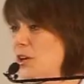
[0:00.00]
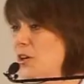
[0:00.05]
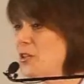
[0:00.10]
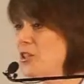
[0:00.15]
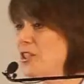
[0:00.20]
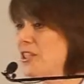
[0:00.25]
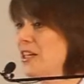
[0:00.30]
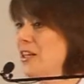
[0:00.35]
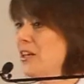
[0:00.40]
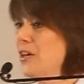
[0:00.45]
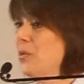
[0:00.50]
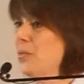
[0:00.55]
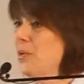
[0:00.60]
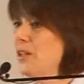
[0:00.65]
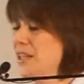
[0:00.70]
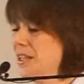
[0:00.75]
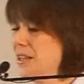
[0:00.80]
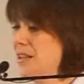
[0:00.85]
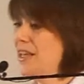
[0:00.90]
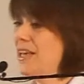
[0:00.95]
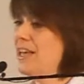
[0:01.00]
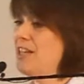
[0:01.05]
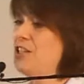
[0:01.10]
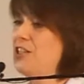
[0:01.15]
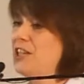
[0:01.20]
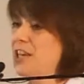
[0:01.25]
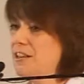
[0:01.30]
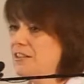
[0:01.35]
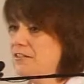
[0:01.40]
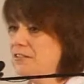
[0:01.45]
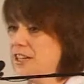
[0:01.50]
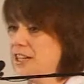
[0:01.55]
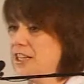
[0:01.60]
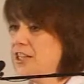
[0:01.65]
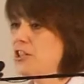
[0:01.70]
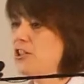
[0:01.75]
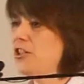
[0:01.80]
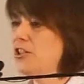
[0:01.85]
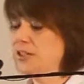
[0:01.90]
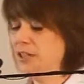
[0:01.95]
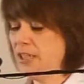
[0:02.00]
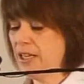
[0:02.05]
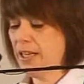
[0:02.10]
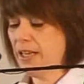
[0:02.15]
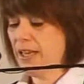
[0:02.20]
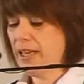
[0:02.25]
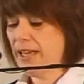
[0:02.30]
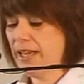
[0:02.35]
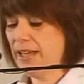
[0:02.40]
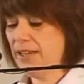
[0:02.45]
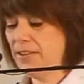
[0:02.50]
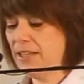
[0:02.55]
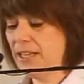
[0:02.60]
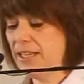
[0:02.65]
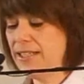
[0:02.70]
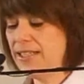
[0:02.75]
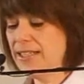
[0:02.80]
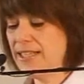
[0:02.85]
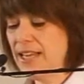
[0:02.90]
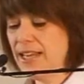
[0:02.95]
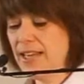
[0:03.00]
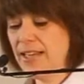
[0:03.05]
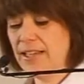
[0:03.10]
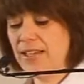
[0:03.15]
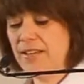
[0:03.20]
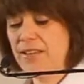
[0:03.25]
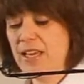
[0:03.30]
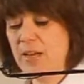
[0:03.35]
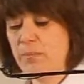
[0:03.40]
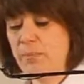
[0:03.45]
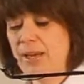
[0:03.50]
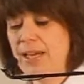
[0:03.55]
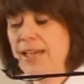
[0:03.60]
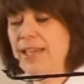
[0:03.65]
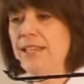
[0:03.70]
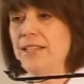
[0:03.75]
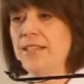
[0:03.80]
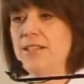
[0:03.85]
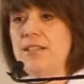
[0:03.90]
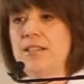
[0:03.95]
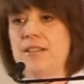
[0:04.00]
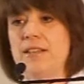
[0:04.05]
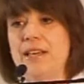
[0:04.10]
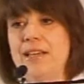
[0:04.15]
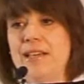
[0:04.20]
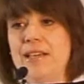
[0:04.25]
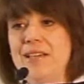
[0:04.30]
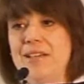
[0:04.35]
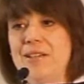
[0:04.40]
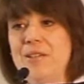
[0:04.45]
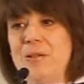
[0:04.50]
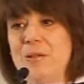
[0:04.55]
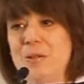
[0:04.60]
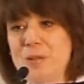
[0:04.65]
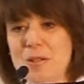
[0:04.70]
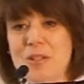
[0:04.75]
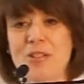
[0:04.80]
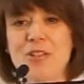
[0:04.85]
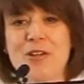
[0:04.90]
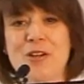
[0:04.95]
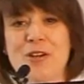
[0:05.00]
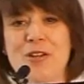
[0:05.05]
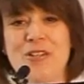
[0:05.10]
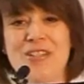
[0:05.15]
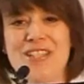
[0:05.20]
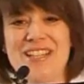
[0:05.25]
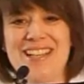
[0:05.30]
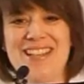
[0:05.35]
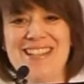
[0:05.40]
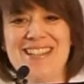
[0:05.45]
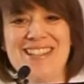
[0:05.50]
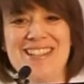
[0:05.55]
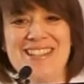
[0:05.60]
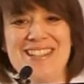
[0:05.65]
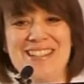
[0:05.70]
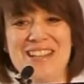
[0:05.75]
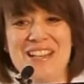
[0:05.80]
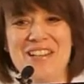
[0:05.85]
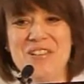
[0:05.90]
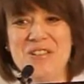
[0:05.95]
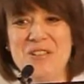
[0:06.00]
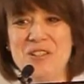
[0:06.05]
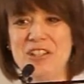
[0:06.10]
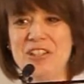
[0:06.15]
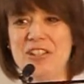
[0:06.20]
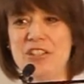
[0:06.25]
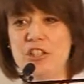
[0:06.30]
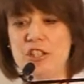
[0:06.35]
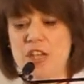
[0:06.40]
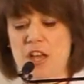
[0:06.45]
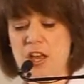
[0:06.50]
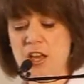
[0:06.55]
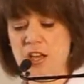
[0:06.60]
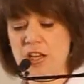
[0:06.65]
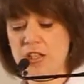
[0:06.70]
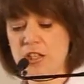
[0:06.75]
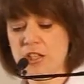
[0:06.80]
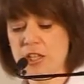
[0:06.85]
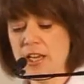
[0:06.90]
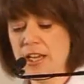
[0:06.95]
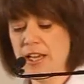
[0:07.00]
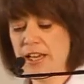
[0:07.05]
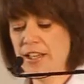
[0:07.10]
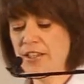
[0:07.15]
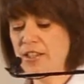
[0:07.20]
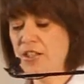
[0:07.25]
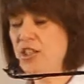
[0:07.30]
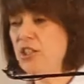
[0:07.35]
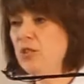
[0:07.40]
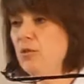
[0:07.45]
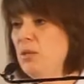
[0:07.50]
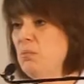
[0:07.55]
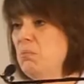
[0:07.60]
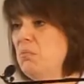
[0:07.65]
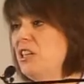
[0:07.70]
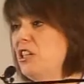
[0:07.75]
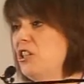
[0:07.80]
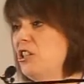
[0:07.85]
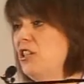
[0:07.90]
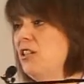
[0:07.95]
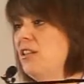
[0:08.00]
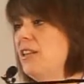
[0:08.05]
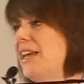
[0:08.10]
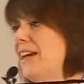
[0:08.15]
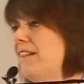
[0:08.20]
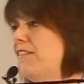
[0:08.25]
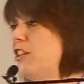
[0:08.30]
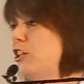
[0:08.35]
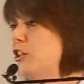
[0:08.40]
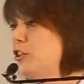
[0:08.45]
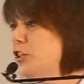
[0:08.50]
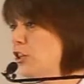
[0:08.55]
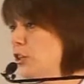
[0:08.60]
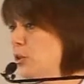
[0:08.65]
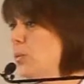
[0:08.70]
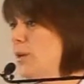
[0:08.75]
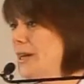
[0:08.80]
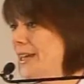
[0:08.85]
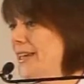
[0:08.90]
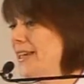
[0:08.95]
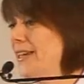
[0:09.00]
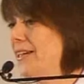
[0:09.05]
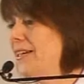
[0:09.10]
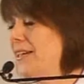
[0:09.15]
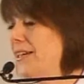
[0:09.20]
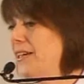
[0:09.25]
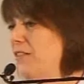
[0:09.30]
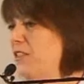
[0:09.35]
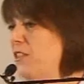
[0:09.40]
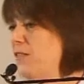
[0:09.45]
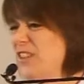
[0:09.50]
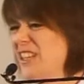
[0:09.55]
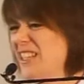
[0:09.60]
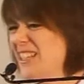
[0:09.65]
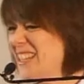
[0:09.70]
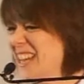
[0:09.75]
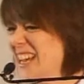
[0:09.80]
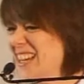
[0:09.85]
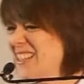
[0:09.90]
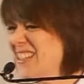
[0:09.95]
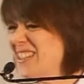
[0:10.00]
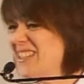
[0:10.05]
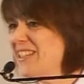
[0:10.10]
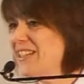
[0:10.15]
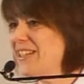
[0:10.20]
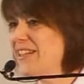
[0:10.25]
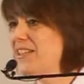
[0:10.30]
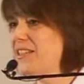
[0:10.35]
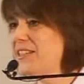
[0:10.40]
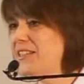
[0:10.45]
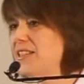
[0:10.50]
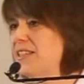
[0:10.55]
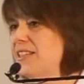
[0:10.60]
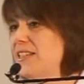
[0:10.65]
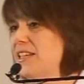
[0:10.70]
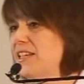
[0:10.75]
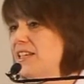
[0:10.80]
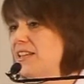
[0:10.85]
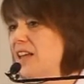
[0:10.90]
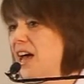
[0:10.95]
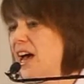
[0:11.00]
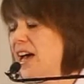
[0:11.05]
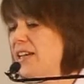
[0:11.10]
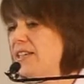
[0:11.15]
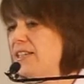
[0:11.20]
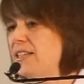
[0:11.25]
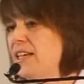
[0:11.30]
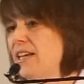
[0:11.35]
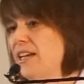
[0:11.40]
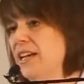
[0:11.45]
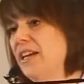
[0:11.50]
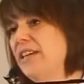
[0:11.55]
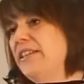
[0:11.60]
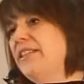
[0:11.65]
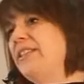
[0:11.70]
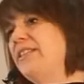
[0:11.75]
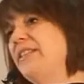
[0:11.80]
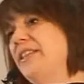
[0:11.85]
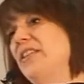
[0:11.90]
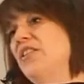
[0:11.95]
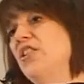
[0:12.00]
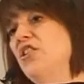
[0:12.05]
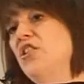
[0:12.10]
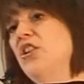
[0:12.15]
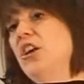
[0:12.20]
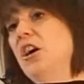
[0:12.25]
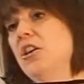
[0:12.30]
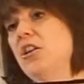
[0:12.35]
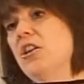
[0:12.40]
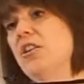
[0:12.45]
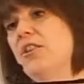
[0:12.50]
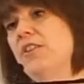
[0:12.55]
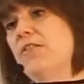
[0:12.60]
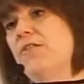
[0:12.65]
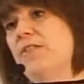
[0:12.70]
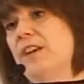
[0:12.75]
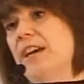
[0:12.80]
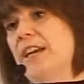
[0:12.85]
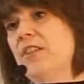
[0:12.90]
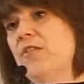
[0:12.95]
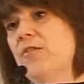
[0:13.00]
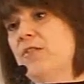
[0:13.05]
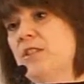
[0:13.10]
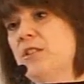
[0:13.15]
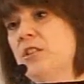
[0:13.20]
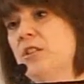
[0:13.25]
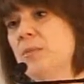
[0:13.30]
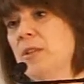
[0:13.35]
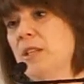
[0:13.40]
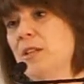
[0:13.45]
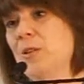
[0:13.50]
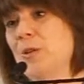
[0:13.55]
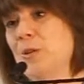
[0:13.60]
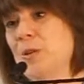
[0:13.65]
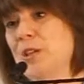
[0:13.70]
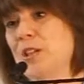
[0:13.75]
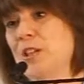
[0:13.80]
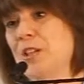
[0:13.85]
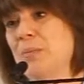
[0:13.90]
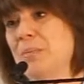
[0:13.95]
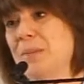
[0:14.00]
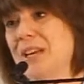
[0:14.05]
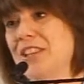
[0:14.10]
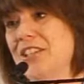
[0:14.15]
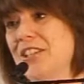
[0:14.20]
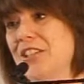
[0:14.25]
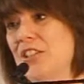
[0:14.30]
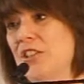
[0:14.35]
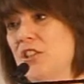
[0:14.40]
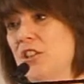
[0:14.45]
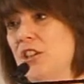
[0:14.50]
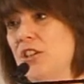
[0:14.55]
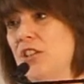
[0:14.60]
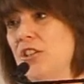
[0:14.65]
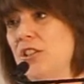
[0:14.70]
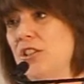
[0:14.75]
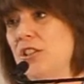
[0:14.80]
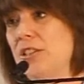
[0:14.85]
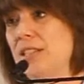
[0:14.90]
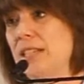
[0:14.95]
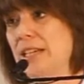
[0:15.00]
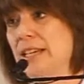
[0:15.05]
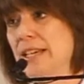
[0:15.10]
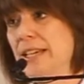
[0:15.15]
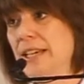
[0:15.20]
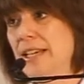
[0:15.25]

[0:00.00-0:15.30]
worked within their generation, and then taking that back into their local context, into their local church, and doing mission there in a new way. It was fantastic to see that and to see the knock-on effect for some of the local Methodist churches